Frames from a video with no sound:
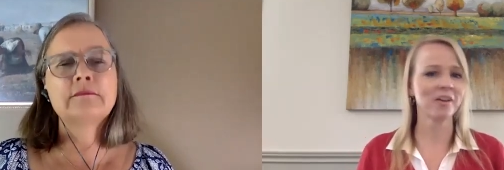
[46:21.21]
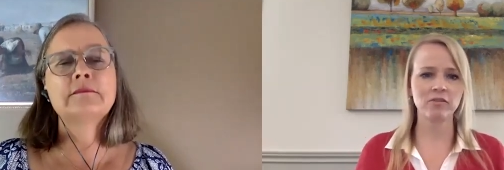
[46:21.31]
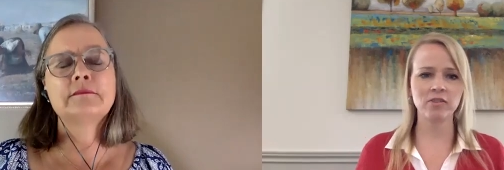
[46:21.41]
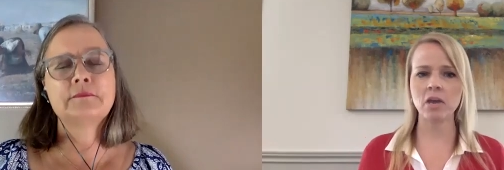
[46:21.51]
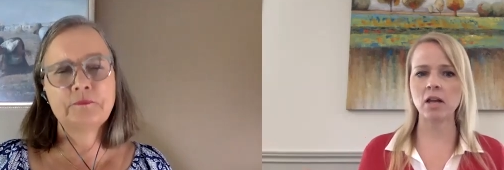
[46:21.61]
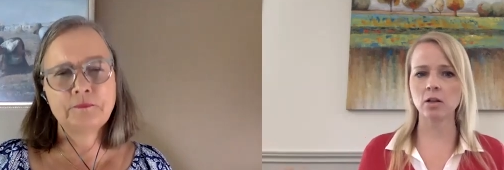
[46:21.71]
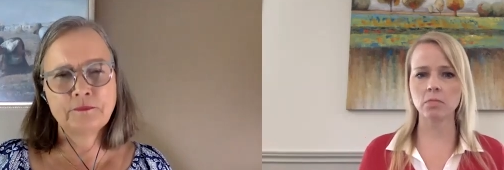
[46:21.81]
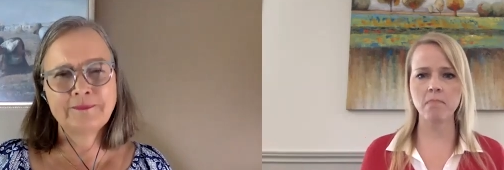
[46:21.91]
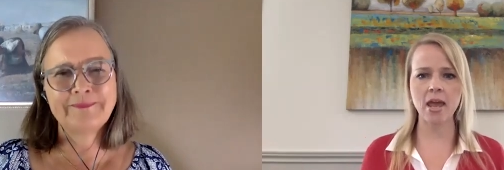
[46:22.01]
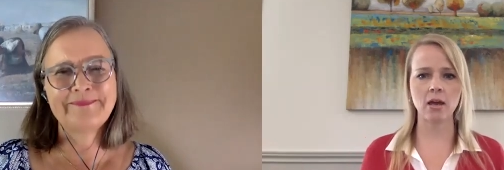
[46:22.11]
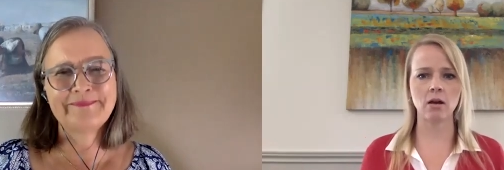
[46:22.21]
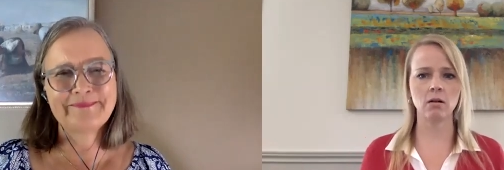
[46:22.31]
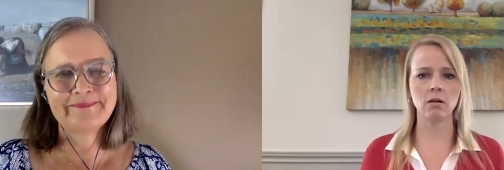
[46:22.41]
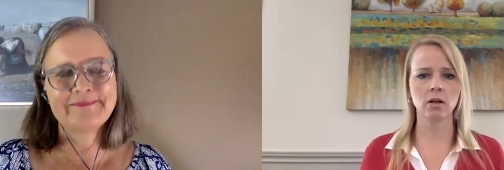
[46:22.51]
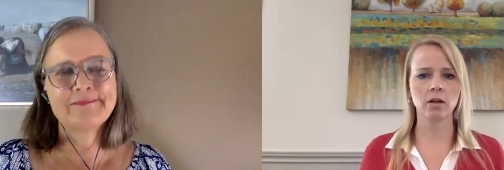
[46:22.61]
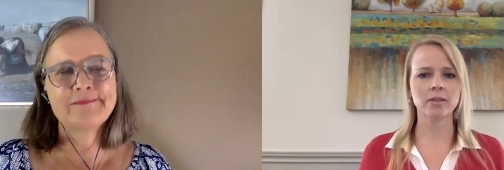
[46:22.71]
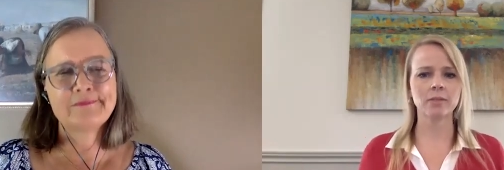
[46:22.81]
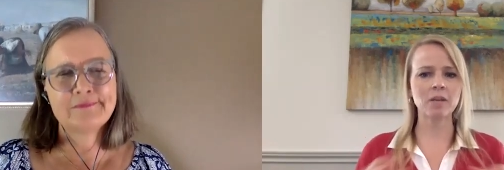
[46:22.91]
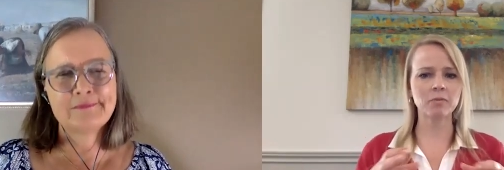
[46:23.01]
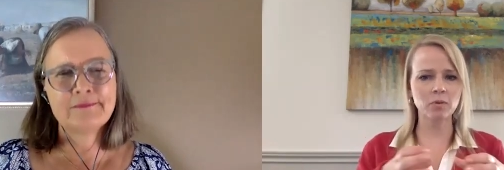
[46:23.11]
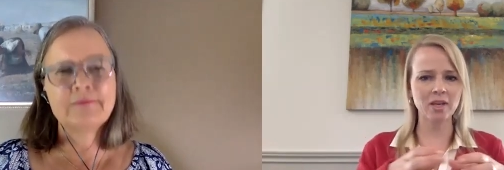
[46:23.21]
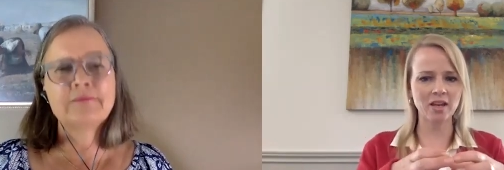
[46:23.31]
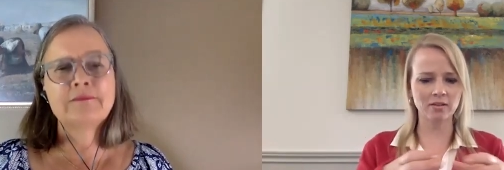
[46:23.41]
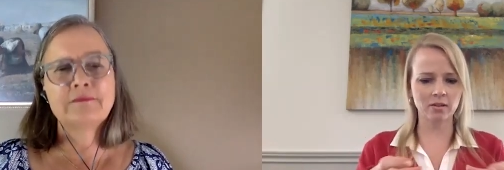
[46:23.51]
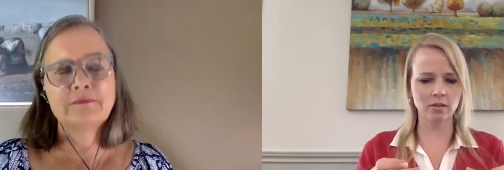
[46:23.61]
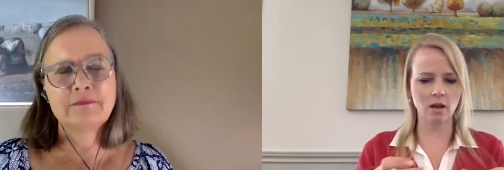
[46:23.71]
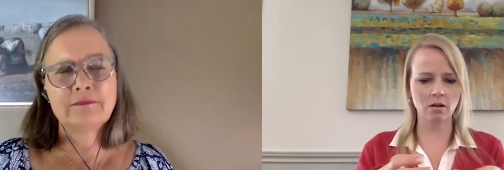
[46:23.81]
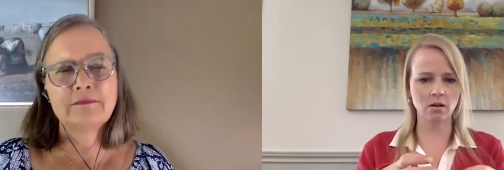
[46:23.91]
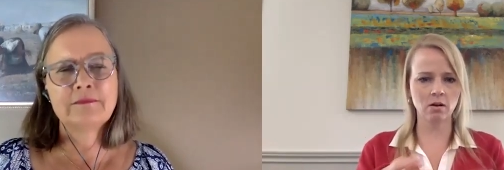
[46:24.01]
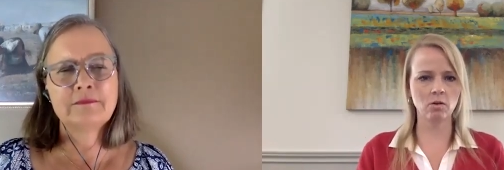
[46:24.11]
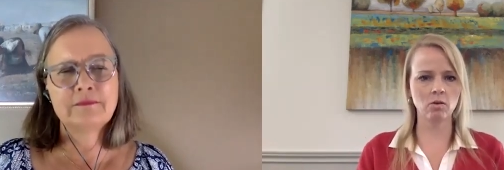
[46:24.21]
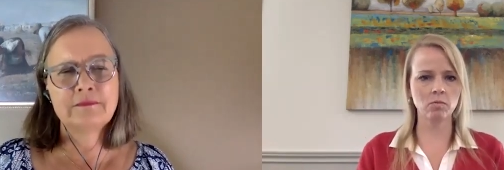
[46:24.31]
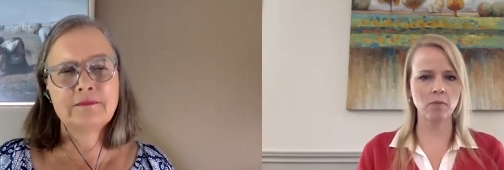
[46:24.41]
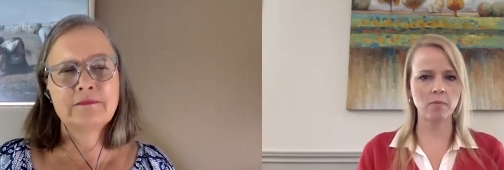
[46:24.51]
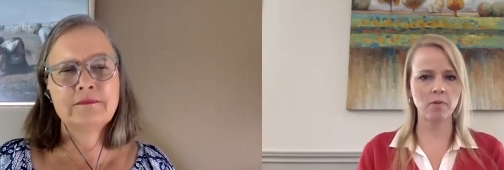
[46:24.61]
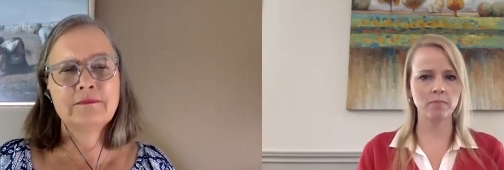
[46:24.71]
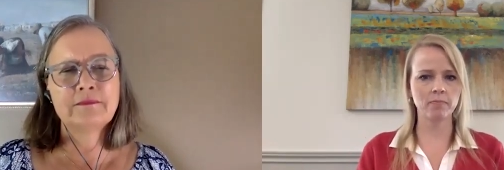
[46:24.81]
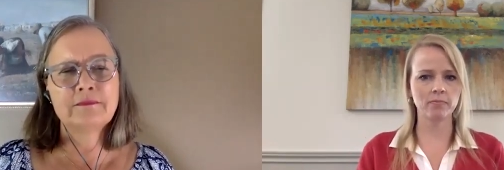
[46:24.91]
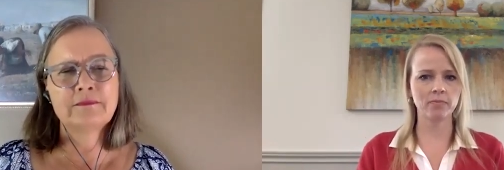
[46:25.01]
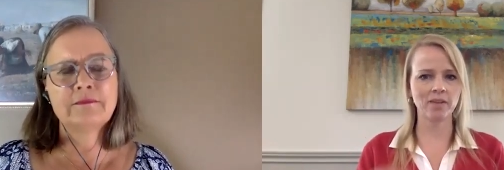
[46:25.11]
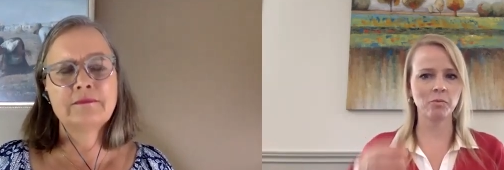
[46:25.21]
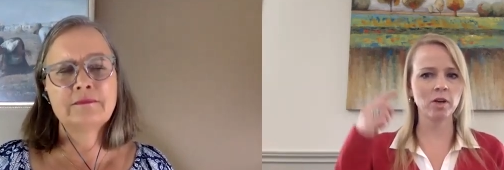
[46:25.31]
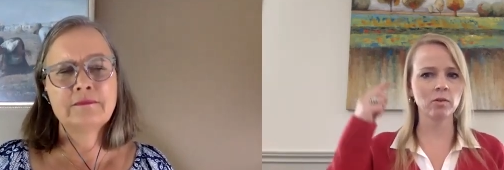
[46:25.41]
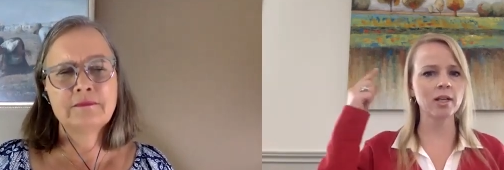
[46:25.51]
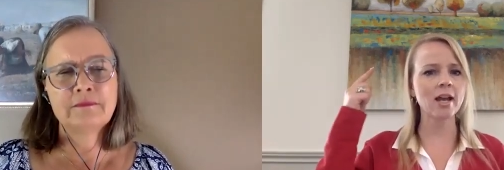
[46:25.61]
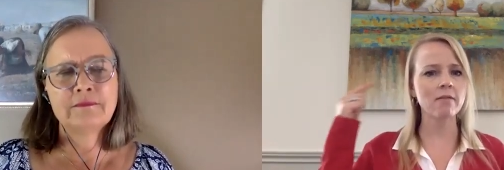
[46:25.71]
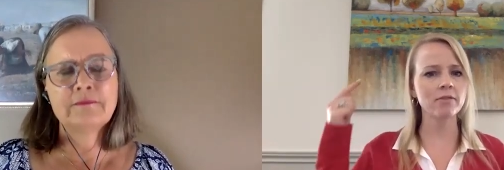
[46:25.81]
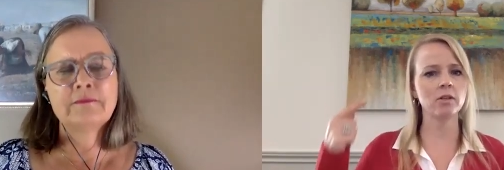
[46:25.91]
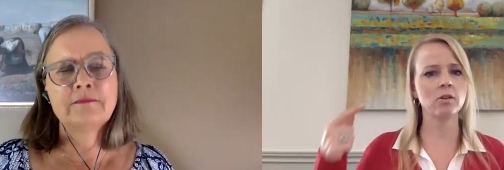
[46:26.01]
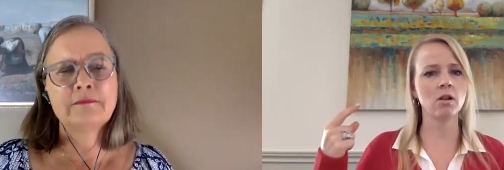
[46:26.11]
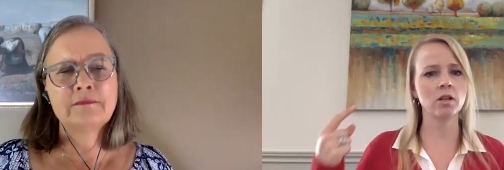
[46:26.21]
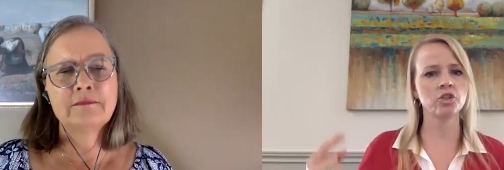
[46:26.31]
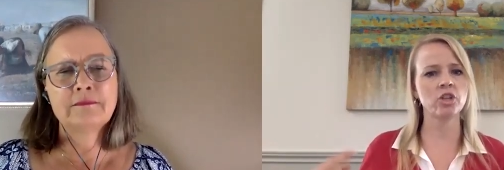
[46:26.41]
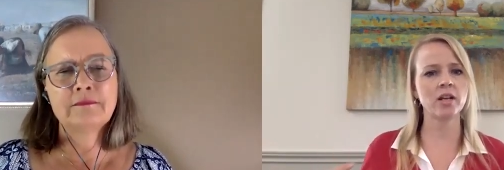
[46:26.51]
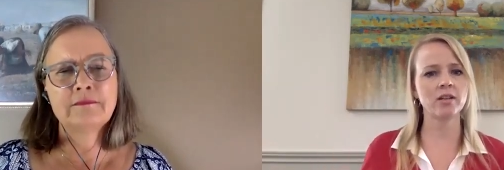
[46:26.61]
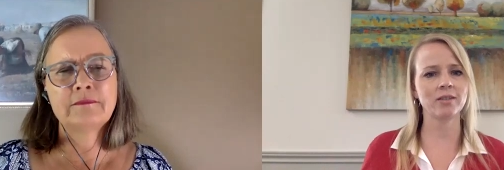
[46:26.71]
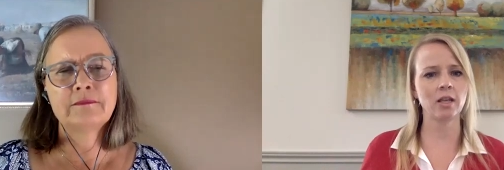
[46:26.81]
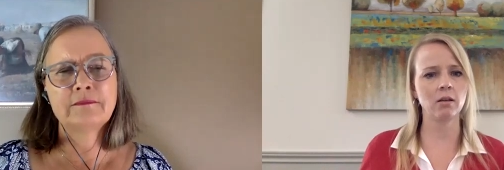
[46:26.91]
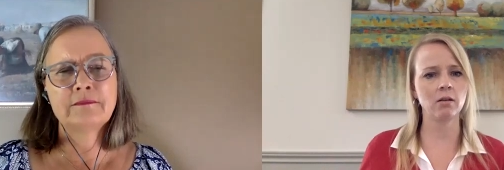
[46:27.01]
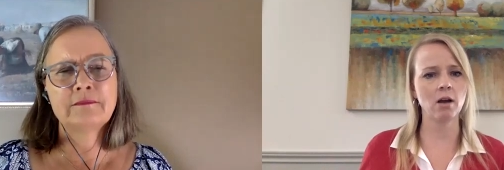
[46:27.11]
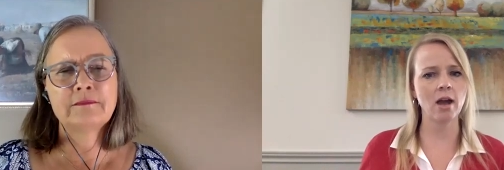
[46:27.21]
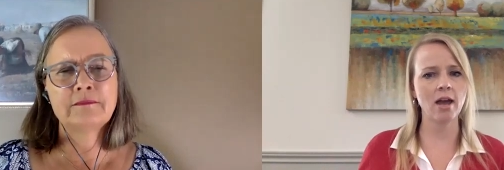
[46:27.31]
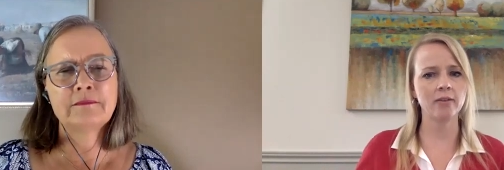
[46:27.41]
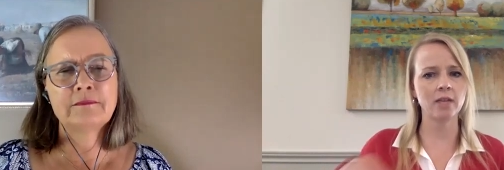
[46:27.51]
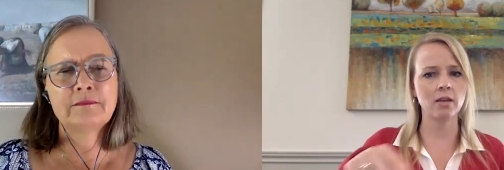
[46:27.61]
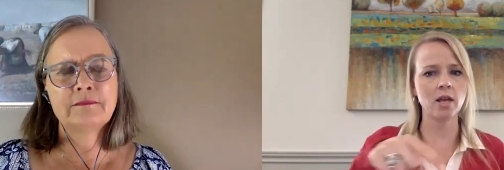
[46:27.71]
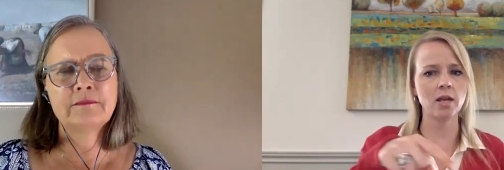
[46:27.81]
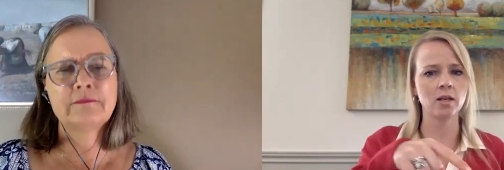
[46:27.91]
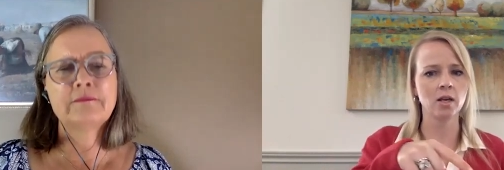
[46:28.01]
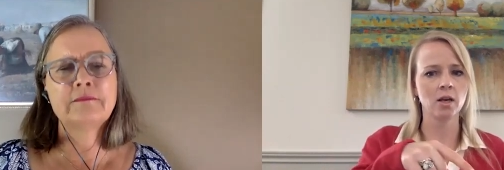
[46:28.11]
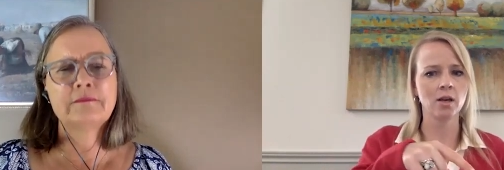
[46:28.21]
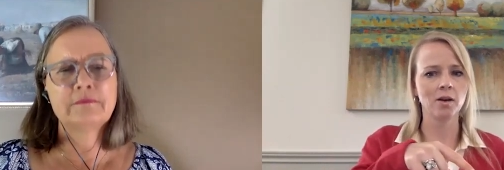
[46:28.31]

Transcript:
Speaker 1: female or male, sometimes we get stuck in our own bubble and we only have the knowledge that is in our heads and then